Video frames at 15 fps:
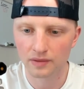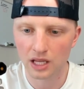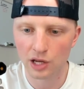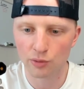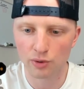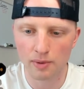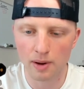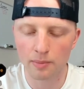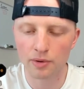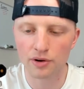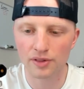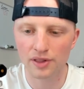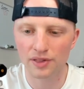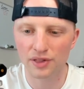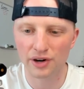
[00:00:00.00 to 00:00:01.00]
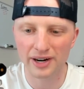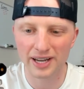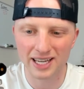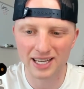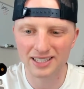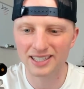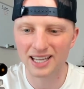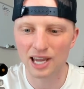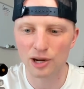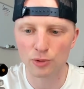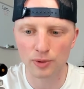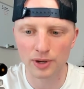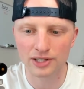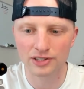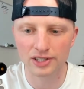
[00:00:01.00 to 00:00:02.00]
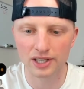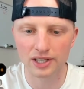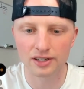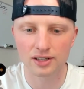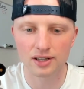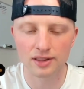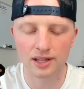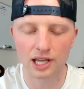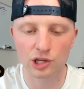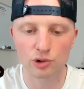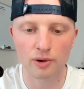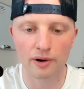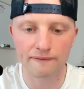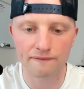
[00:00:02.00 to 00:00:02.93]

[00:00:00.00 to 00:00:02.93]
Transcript: And remember that there is a reason that you are